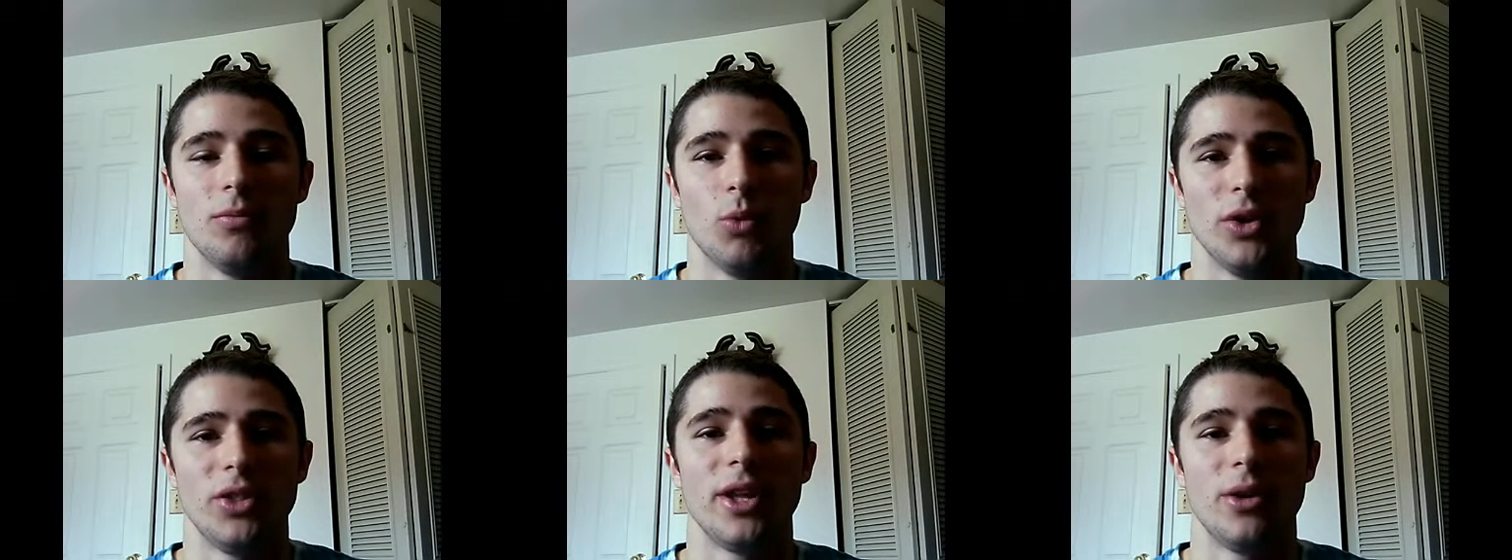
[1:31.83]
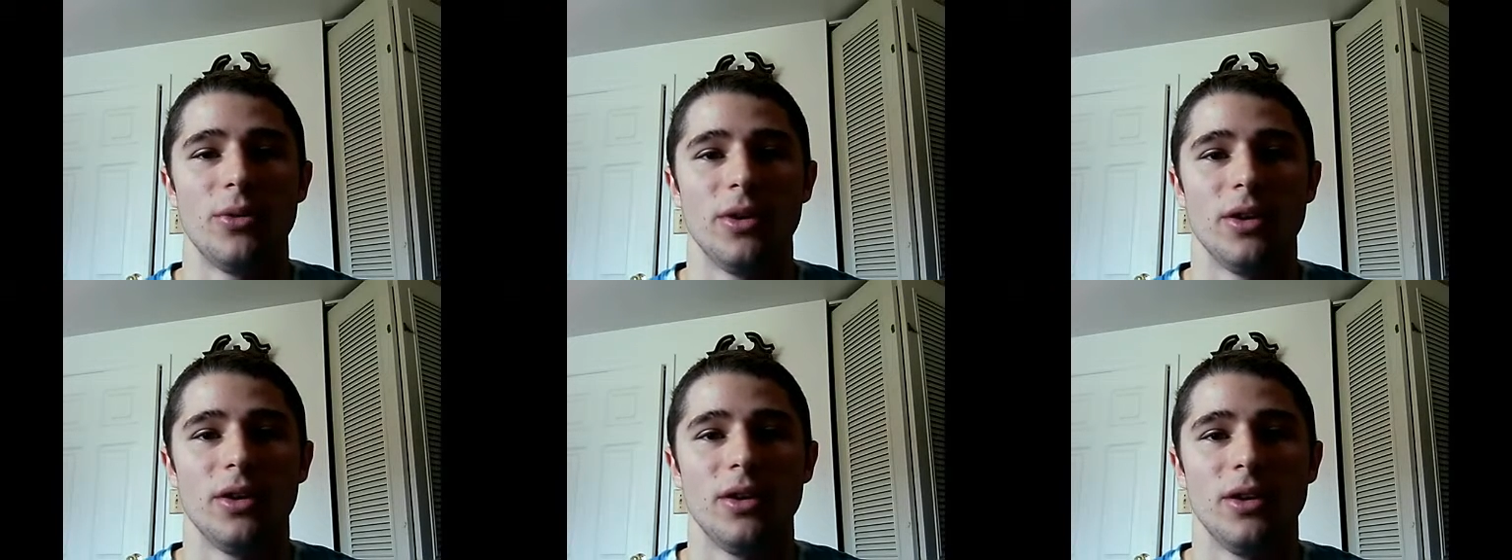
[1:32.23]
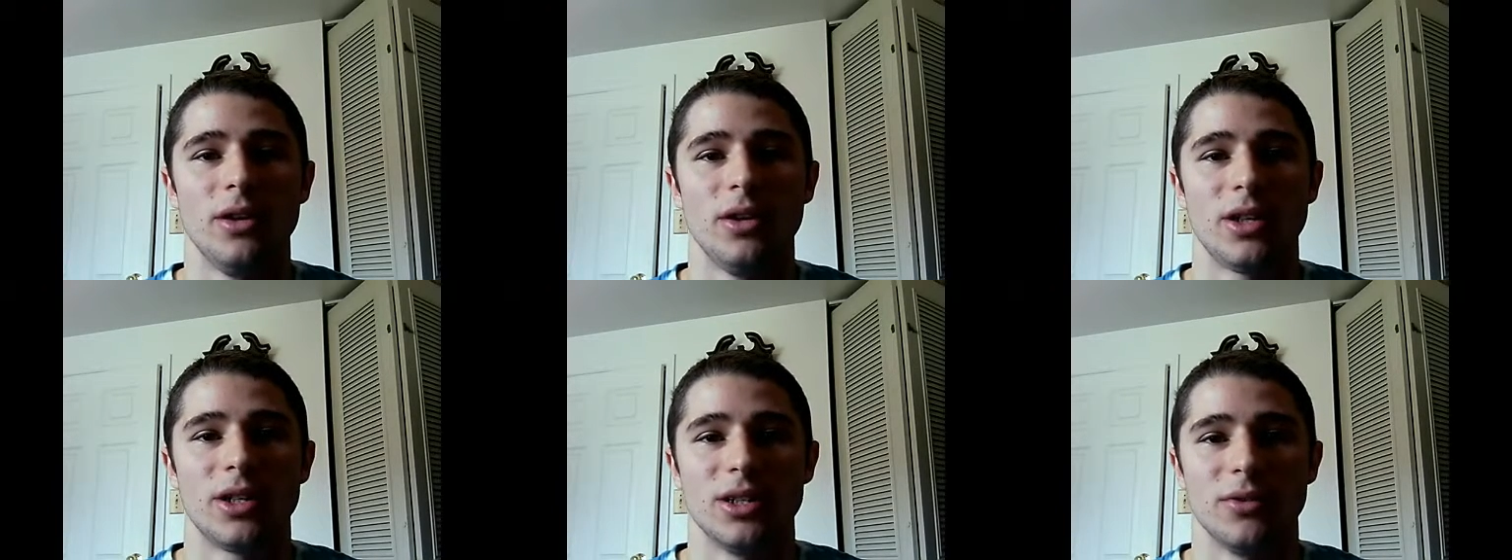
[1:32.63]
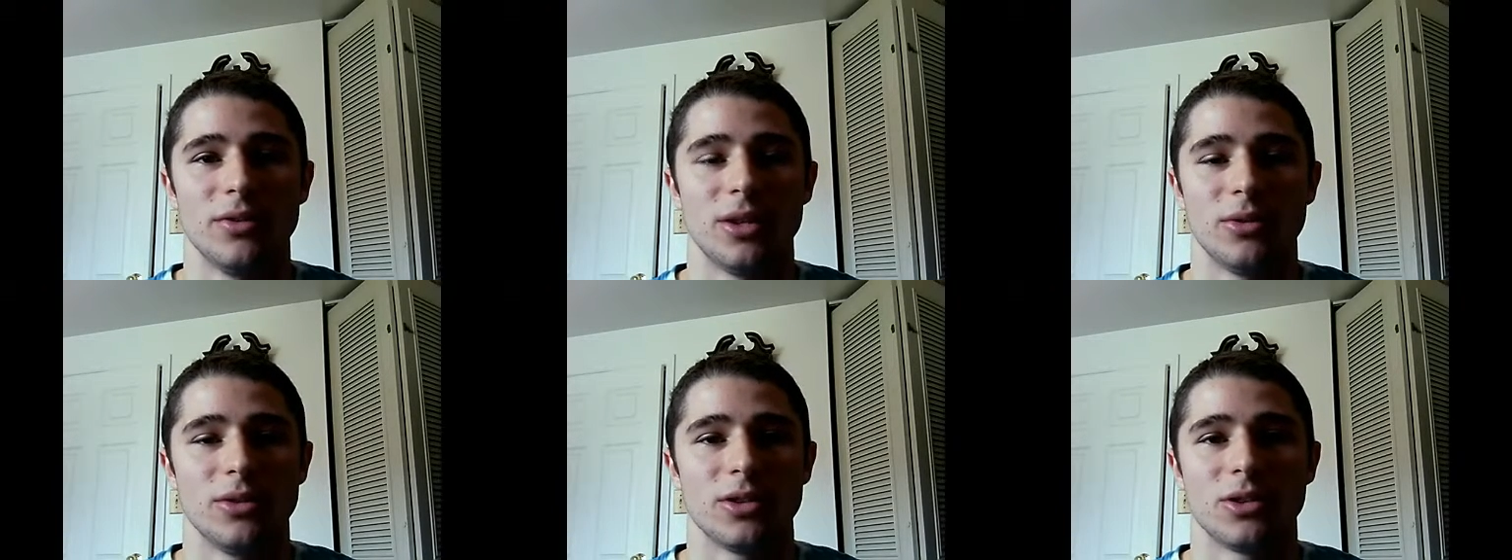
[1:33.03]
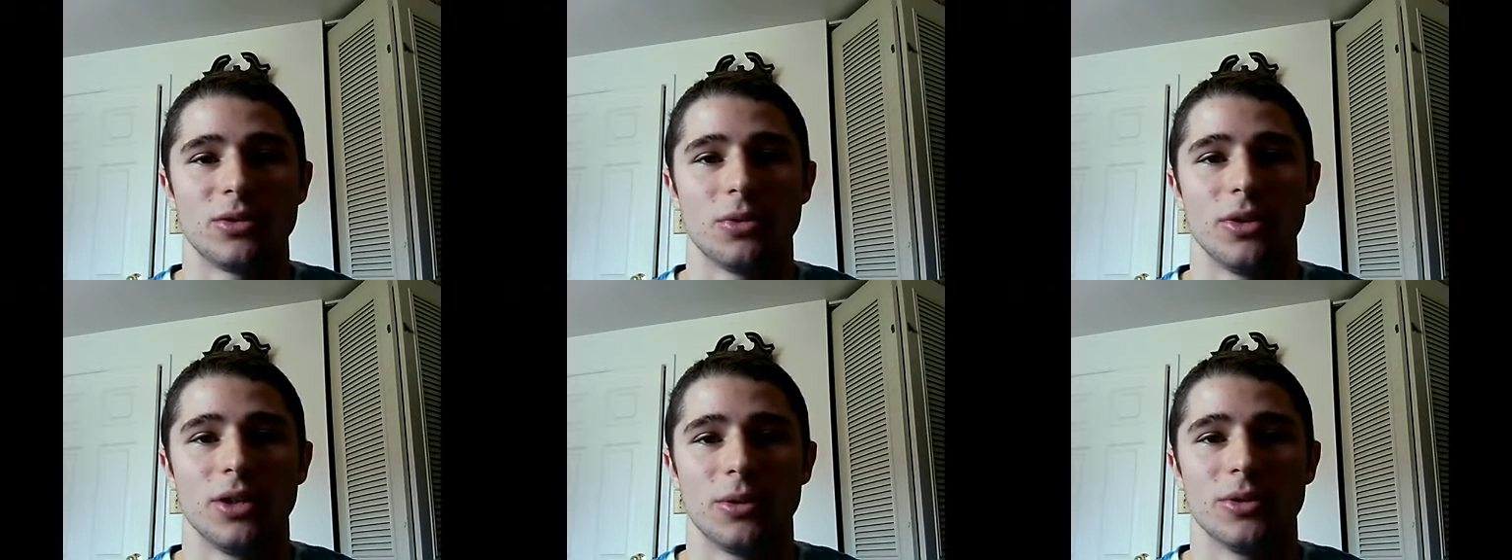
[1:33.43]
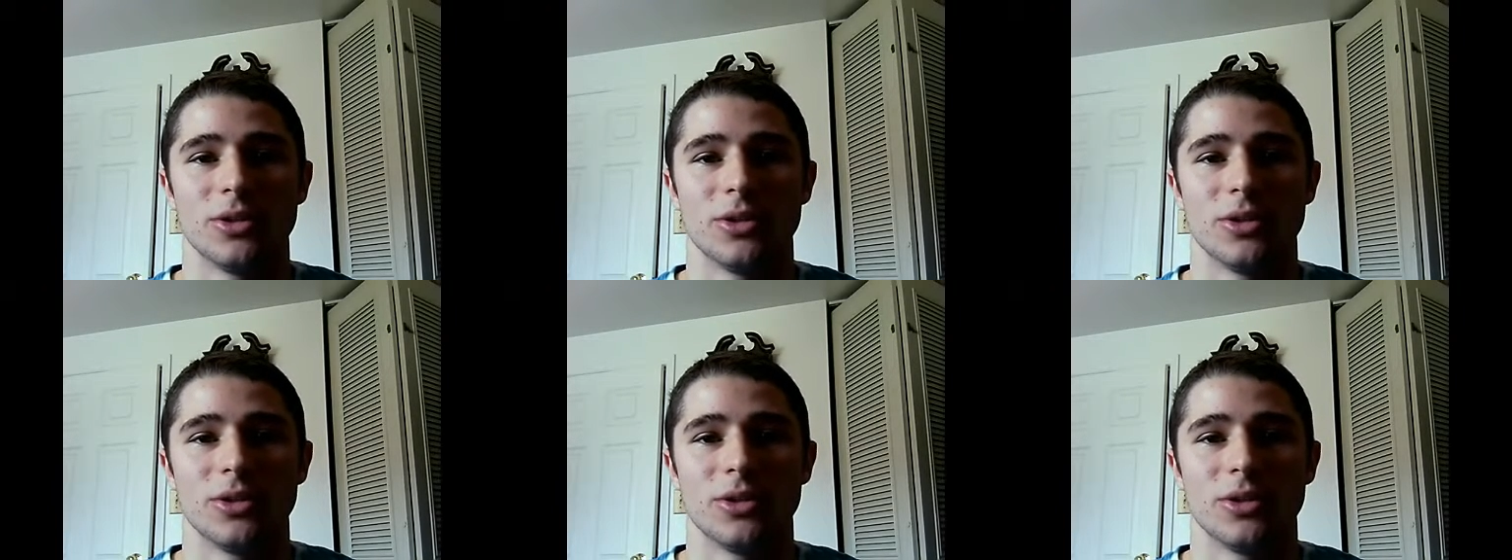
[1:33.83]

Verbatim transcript: what they were because everything was just swirling.